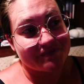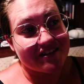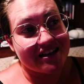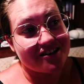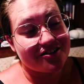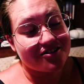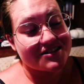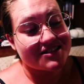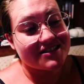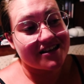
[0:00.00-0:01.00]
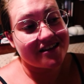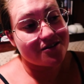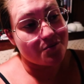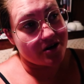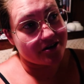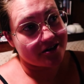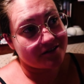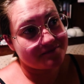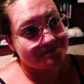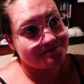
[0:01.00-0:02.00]
the anchor is in the water.
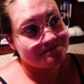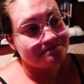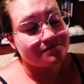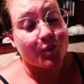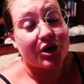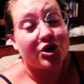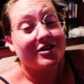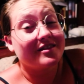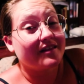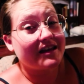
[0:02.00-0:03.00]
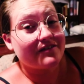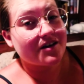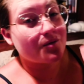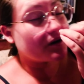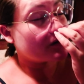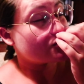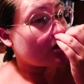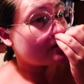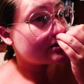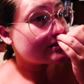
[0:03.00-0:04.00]
We couldn't leave it where it
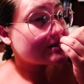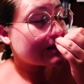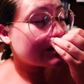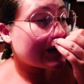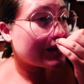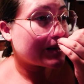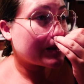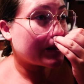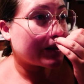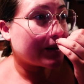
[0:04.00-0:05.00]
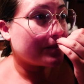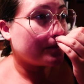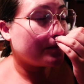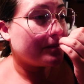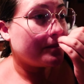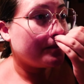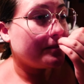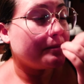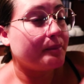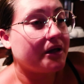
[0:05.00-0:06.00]
dropped us like that,
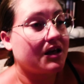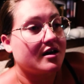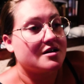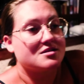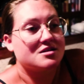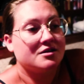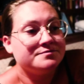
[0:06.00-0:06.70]
because